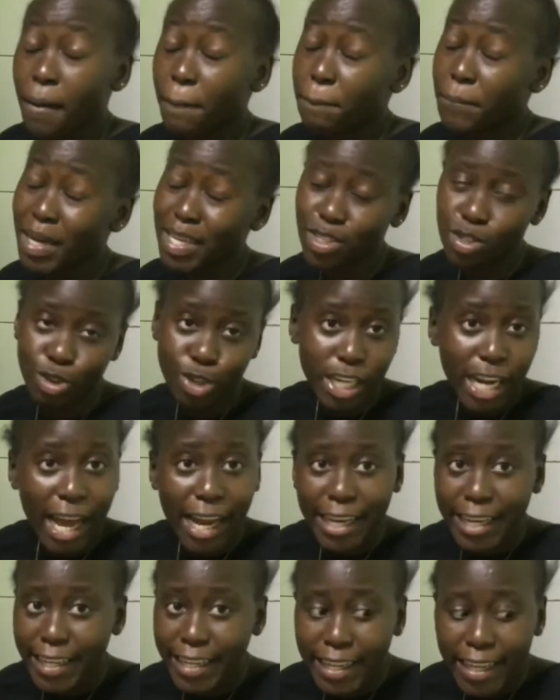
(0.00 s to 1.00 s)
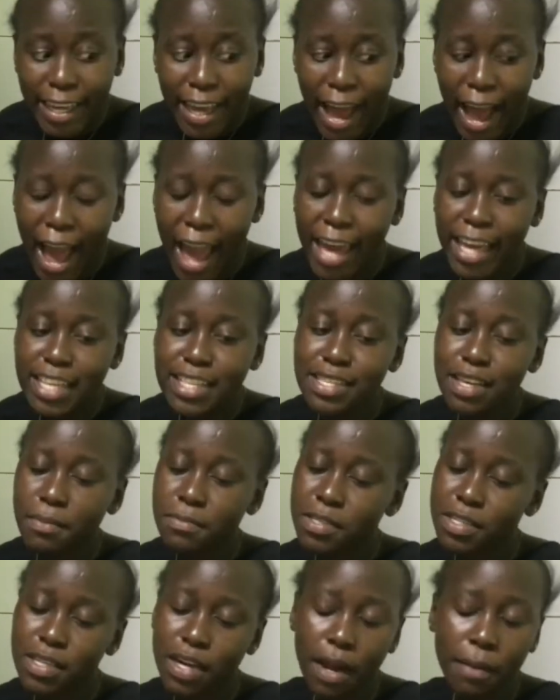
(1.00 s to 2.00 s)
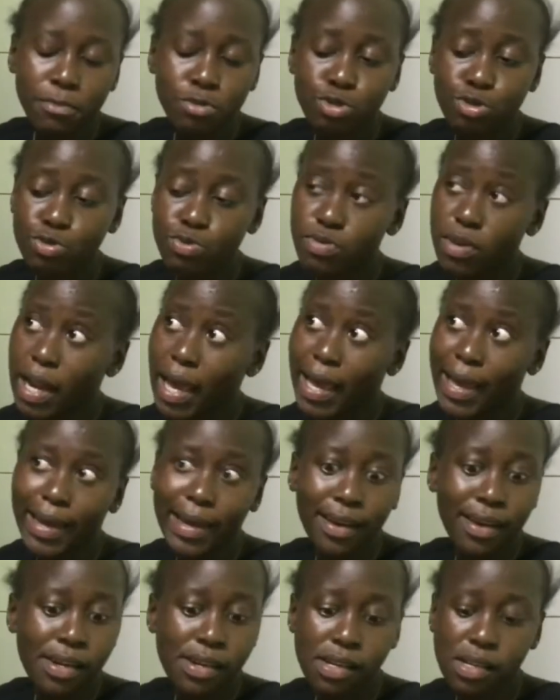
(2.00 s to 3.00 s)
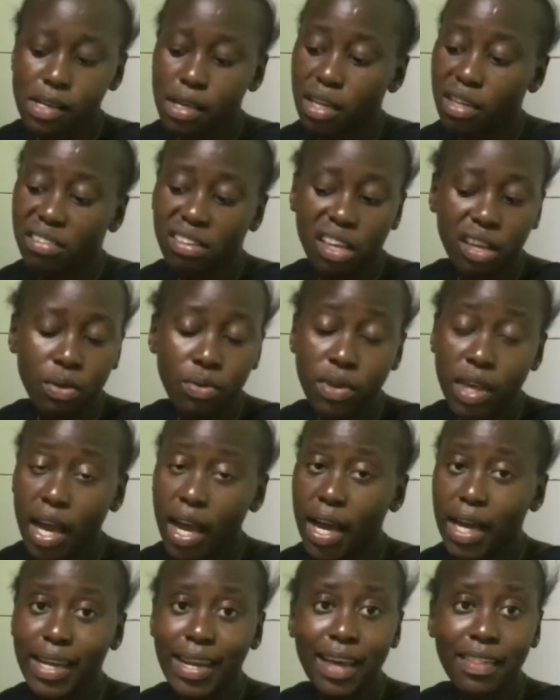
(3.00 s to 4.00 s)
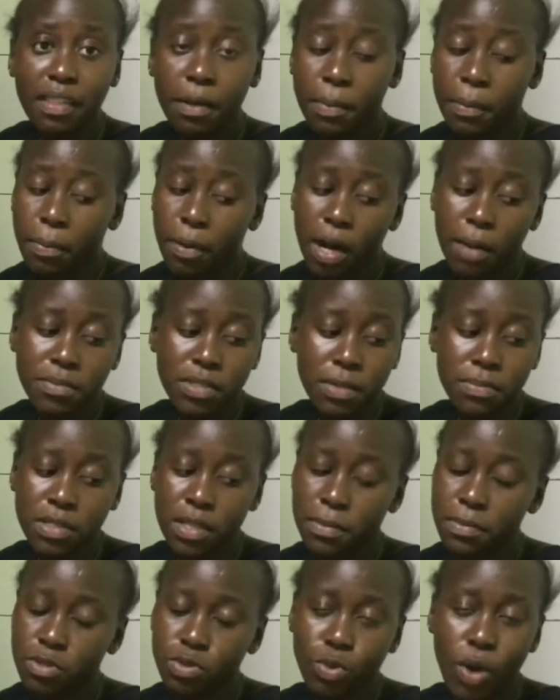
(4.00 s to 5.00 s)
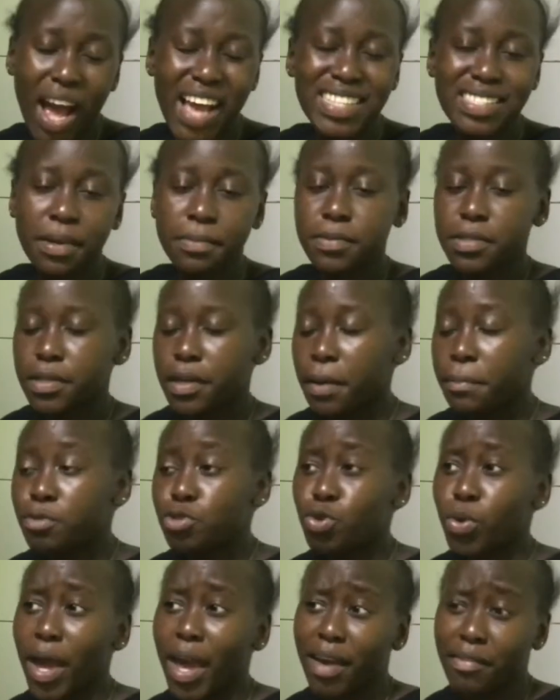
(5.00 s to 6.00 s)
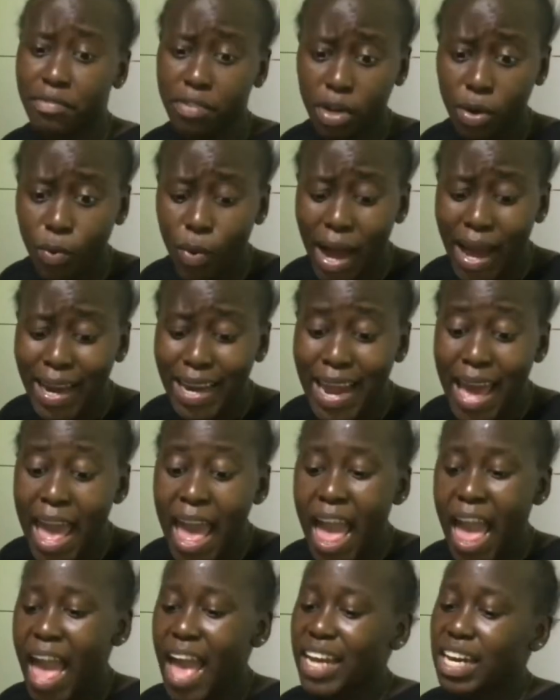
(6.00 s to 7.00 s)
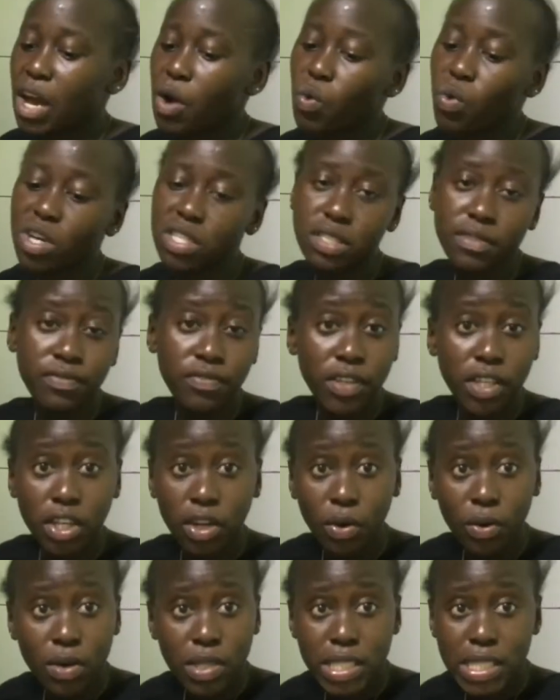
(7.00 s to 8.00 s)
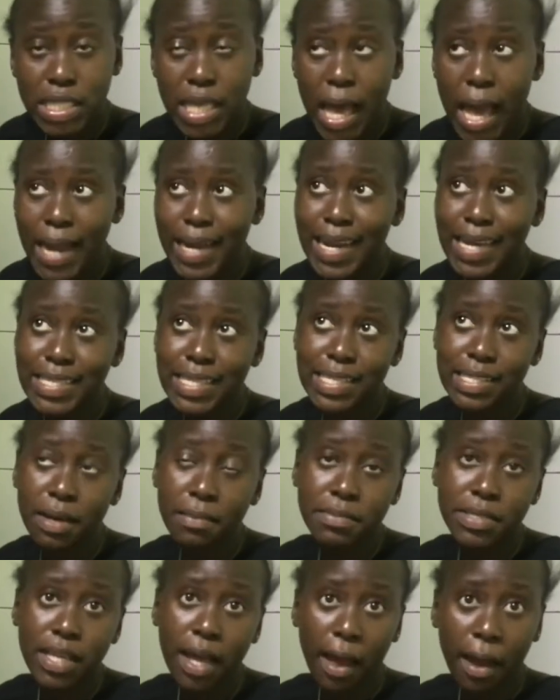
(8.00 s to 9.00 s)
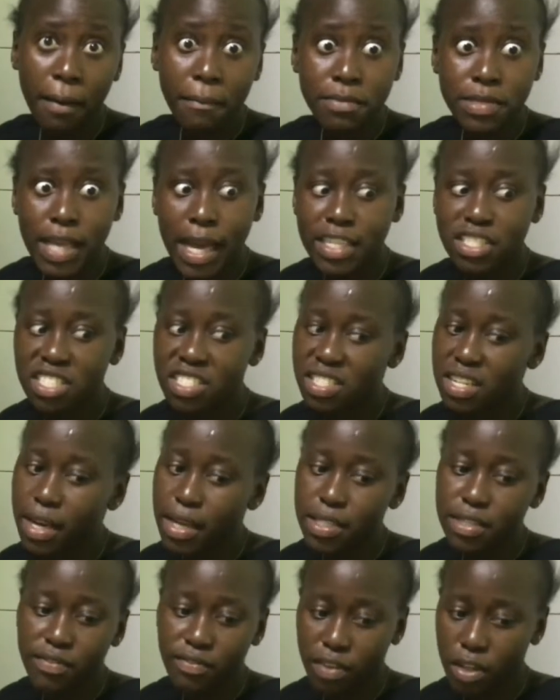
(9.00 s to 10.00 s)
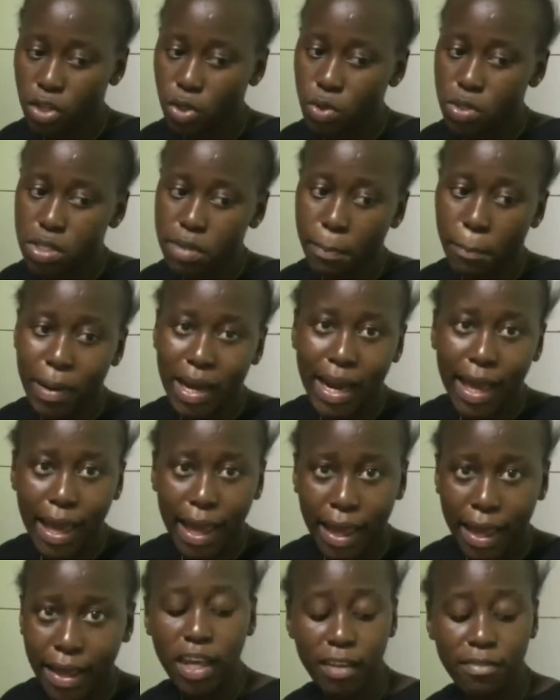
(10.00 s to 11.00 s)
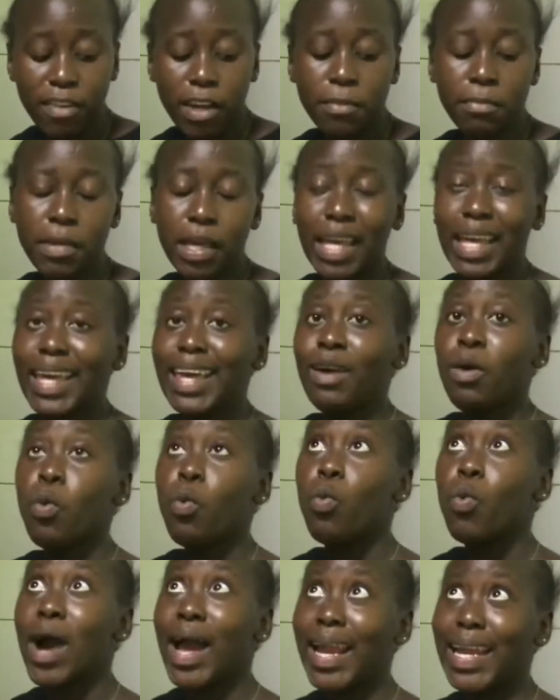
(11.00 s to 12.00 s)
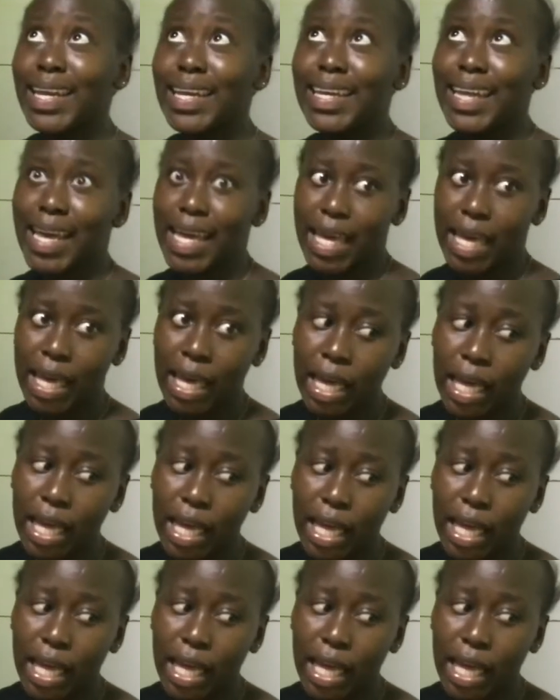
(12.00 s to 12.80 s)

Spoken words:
personally I subscribe to, like, hey, ukiangalia the people I'm subscribed to, I subscribe to everyone and I watch videos. Not just sometimes, I just let videos play. Even me, one day,